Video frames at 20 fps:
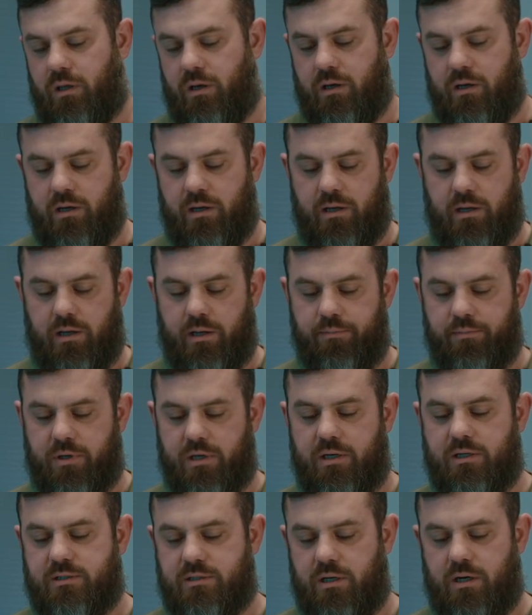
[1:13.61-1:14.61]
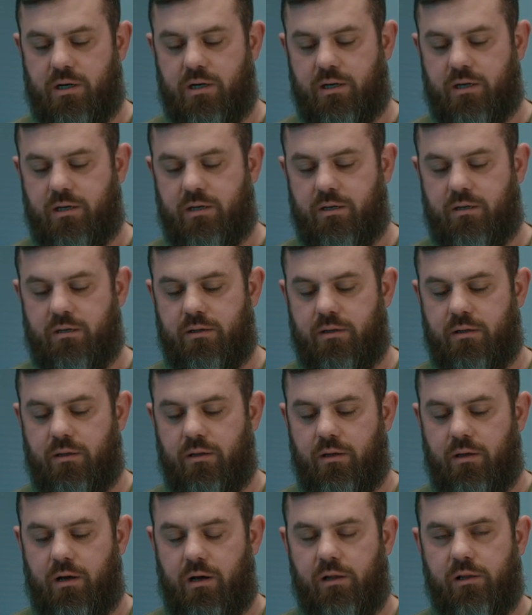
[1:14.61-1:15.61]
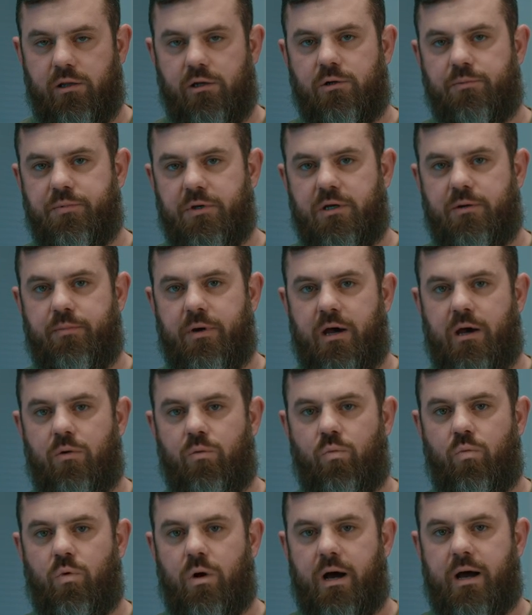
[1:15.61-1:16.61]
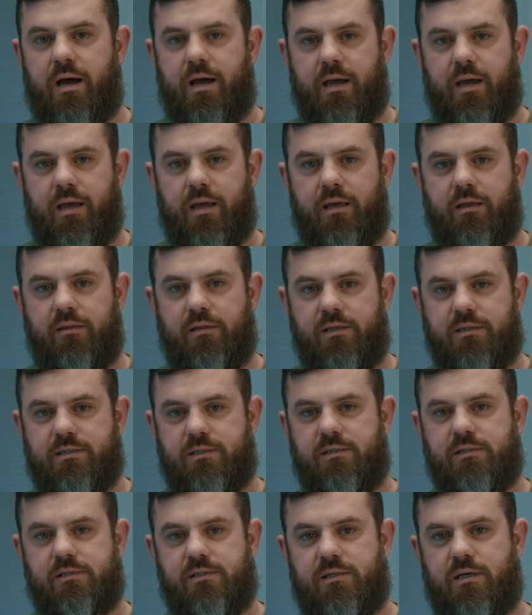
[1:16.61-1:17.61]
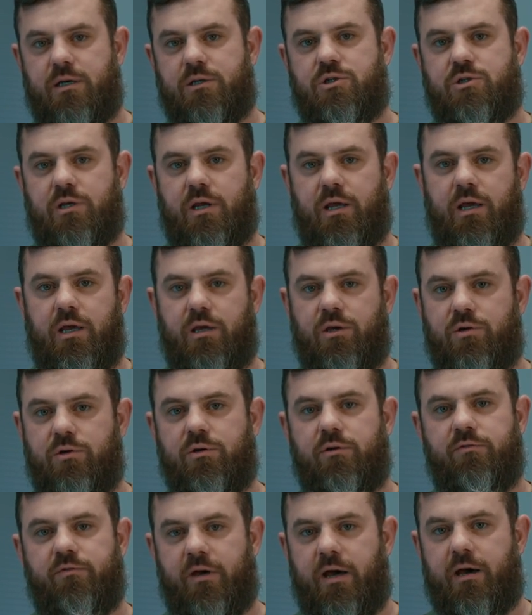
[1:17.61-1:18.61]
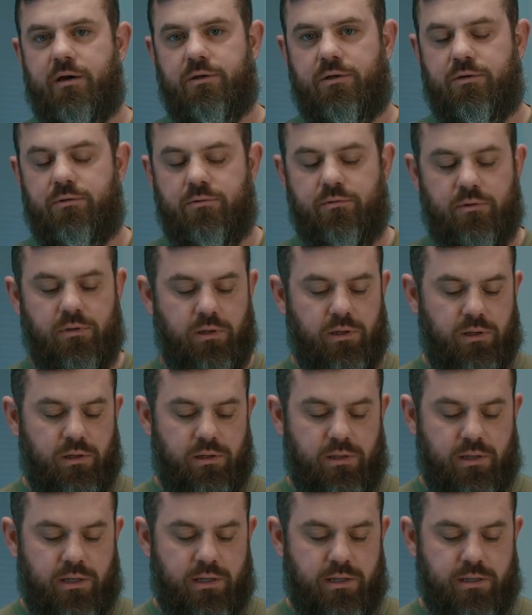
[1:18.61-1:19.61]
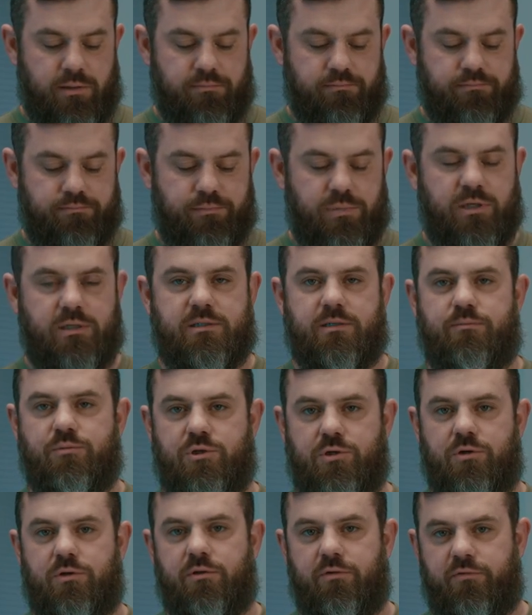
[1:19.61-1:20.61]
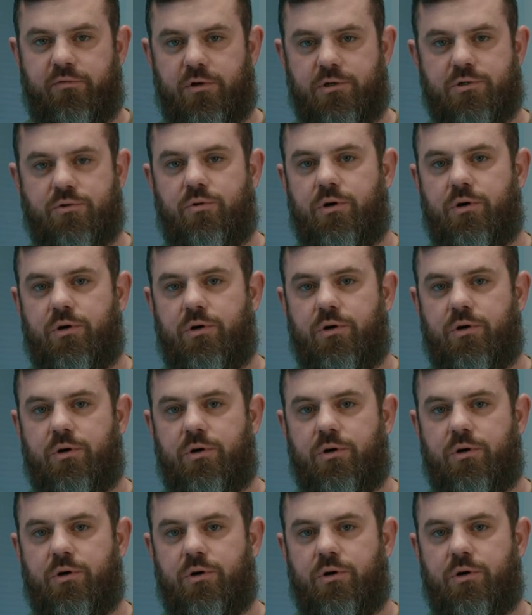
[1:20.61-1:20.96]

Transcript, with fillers: Uh, I'm gonna talk a little bit about why this is such a good value um, because I'm sure the first